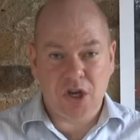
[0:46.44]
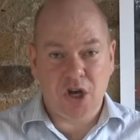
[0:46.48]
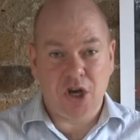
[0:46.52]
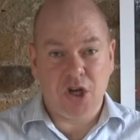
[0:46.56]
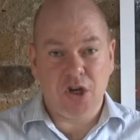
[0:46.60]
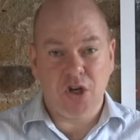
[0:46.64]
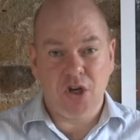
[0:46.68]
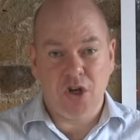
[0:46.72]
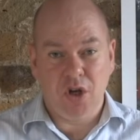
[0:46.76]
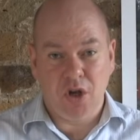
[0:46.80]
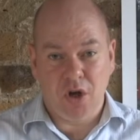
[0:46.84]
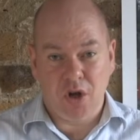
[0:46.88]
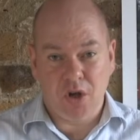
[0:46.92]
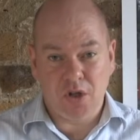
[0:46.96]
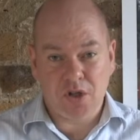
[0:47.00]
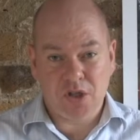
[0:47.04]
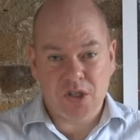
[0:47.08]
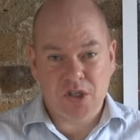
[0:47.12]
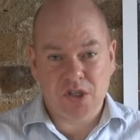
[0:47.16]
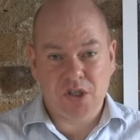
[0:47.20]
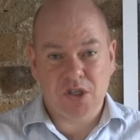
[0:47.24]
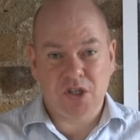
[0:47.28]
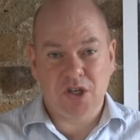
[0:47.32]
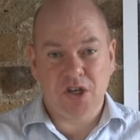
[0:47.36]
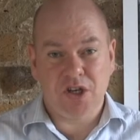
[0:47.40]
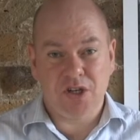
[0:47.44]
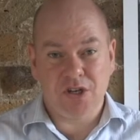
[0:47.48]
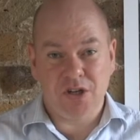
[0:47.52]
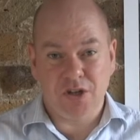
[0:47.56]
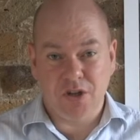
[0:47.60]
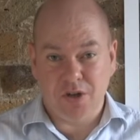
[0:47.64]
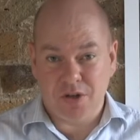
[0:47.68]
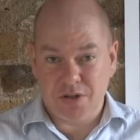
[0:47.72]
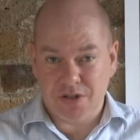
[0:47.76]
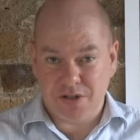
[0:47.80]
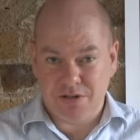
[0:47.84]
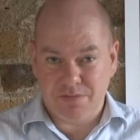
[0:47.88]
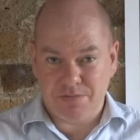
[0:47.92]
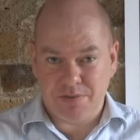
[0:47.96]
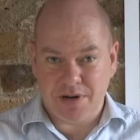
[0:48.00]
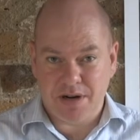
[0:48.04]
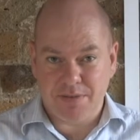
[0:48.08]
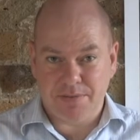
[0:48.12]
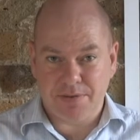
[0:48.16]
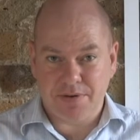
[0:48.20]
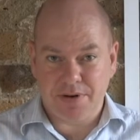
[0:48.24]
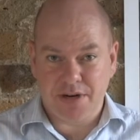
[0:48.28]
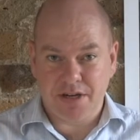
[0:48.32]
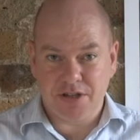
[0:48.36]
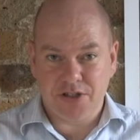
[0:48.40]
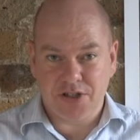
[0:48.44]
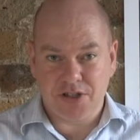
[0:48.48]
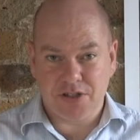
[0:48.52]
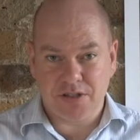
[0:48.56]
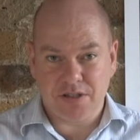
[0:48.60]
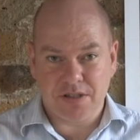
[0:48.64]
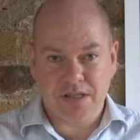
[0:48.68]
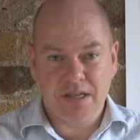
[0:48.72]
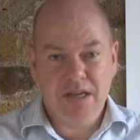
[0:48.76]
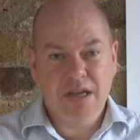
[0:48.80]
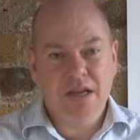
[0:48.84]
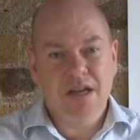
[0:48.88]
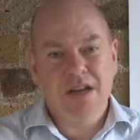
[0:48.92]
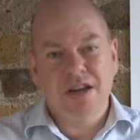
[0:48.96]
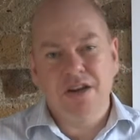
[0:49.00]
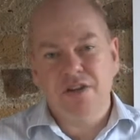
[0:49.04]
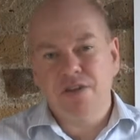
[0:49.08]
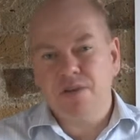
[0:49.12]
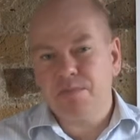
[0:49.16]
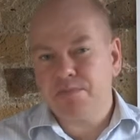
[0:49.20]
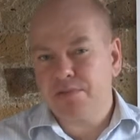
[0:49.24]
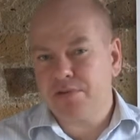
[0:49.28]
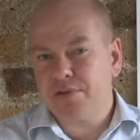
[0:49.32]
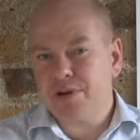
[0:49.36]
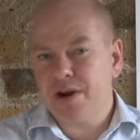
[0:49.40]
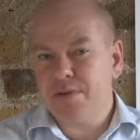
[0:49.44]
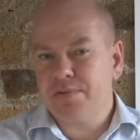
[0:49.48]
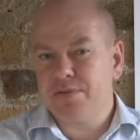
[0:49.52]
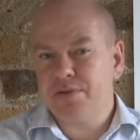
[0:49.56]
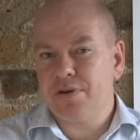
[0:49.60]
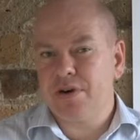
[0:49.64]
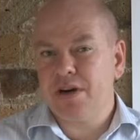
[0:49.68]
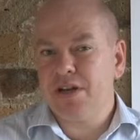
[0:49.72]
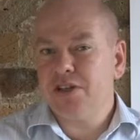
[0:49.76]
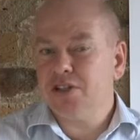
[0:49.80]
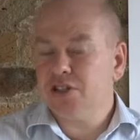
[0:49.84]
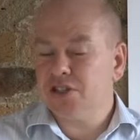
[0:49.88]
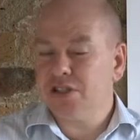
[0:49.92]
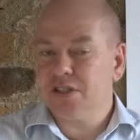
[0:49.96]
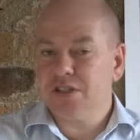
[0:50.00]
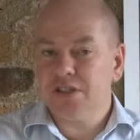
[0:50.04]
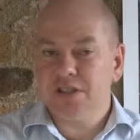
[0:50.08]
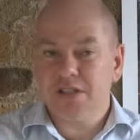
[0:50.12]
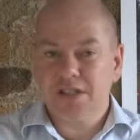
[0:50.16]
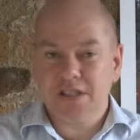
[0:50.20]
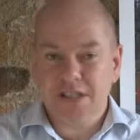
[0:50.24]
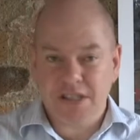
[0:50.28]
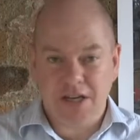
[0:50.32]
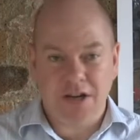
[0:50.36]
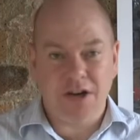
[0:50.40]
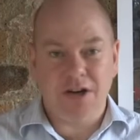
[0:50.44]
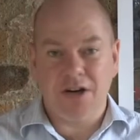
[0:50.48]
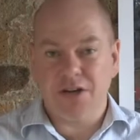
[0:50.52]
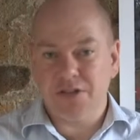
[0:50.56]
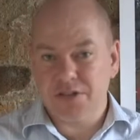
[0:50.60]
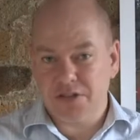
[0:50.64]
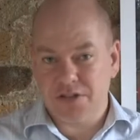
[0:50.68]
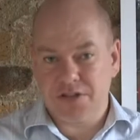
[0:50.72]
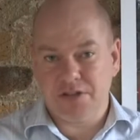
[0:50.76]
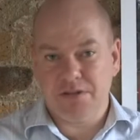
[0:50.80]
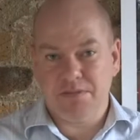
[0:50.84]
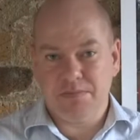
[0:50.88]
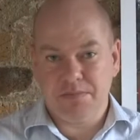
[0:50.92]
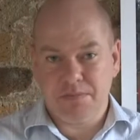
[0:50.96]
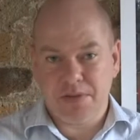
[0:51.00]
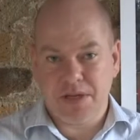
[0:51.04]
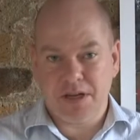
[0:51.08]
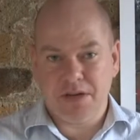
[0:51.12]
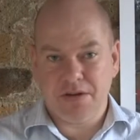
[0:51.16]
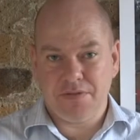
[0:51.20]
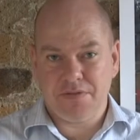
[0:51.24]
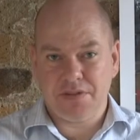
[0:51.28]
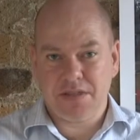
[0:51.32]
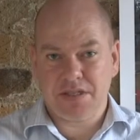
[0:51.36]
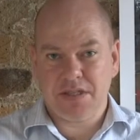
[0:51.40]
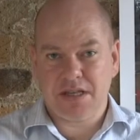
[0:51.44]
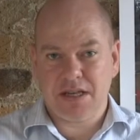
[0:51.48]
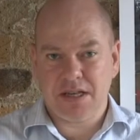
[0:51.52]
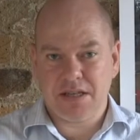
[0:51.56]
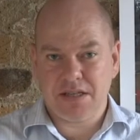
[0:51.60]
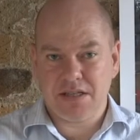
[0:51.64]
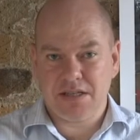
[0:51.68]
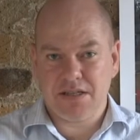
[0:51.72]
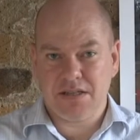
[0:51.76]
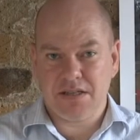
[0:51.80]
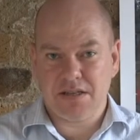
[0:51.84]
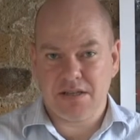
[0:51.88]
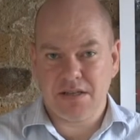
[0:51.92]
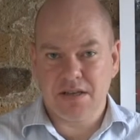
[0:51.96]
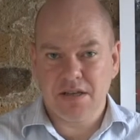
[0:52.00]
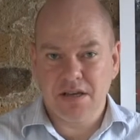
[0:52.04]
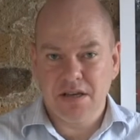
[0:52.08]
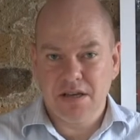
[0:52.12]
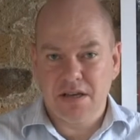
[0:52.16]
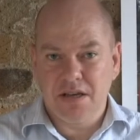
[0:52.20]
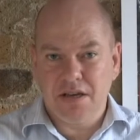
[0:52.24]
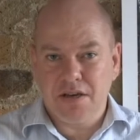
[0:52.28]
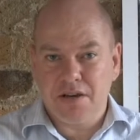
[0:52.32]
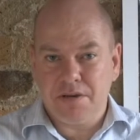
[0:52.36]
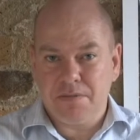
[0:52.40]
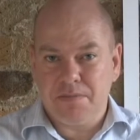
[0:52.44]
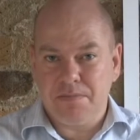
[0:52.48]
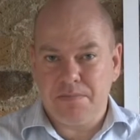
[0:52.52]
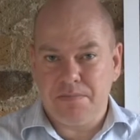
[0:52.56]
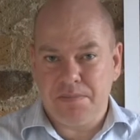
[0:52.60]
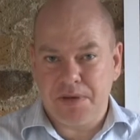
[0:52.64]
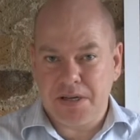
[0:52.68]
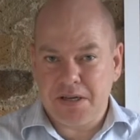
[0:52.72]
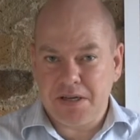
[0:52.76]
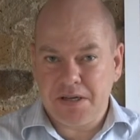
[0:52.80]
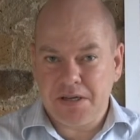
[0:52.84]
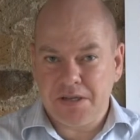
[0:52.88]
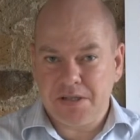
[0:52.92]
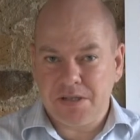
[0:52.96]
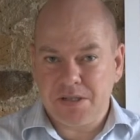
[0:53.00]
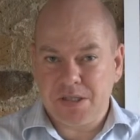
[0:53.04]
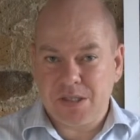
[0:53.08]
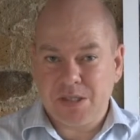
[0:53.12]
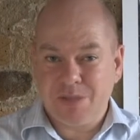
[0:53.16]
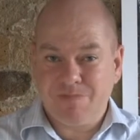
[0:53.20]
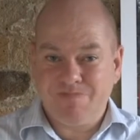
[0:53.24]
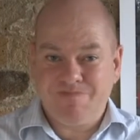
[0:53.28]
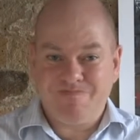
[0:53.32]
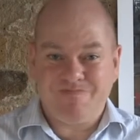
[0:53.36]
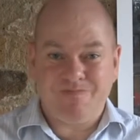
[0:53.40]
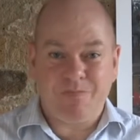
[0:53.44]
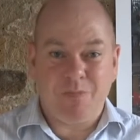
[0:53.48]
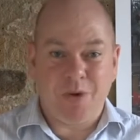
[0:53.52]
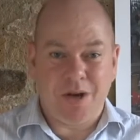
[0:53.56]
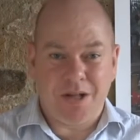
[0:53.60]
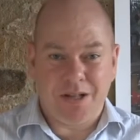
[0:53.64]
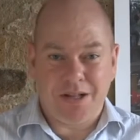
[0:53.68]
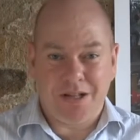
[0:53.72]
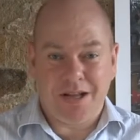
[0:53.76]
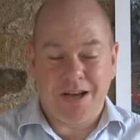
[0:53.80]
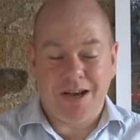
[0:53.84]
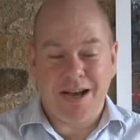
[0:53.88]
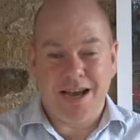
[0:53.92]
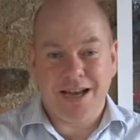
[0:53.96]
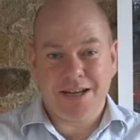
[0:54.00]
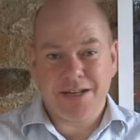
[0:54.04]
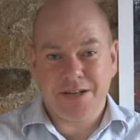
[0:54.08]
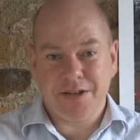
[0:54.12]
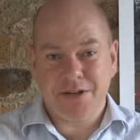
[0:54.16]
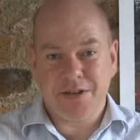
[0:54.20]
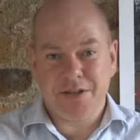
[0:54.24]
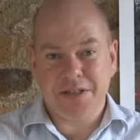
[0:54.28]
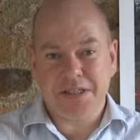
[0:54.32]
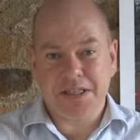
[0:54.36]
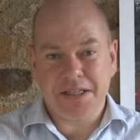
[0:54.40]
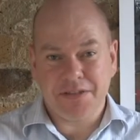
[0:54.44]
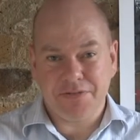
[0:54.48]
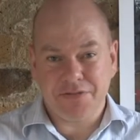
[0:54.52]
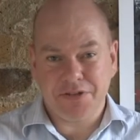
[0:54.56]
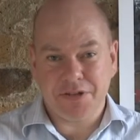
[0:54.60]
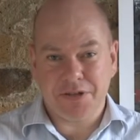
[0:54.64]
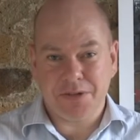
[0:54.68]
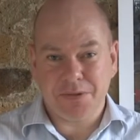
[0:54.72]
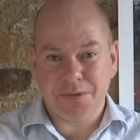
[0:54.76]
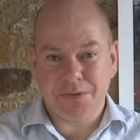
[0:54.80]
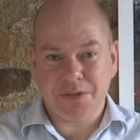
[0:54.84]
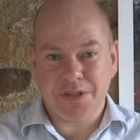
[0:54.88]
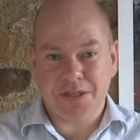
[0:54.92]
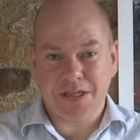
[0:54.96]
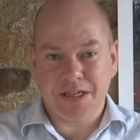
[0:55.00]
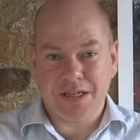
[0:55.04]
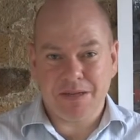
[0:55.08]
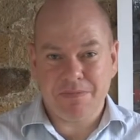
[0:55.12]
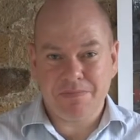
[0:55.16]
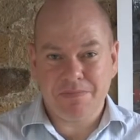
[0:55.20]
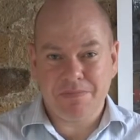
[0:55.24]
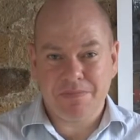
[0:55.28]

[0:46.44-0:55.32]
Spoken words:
and lots and lots of preparation. The preparation can't be overstated because, well, I had another difficulty.